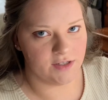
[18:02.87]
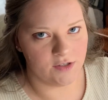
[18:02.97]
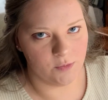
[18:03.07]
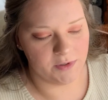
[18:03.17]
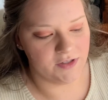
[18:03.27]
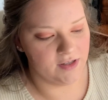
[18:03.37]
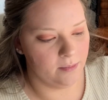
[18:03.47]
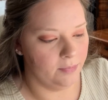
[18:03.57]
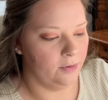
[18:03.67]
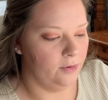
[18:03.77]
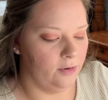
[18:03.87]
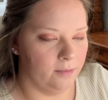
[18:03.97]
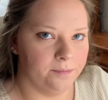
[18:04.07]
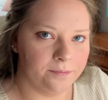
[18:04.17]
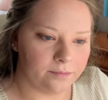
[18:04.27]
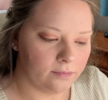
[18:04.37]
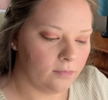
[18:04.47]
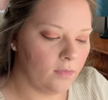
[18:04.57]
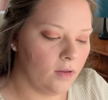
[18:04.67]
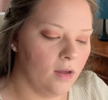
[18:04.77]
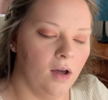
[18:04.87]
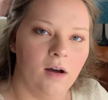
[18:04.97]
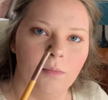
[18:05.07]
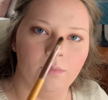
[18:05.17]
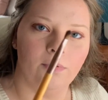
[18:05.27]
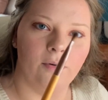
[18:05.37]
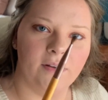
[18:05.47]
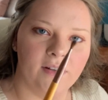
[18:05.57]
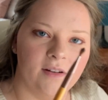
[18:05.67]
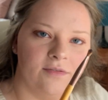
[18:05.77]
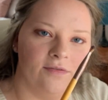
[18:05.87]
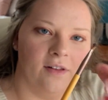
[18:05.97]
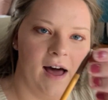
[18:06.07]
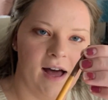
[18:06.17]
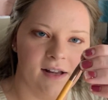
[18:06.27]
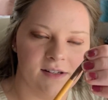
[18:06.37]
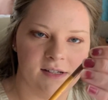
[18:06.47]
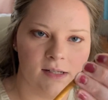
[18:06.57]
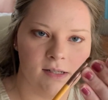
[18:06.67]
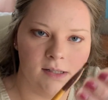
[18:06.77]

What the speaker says: a super simple pointed, flat,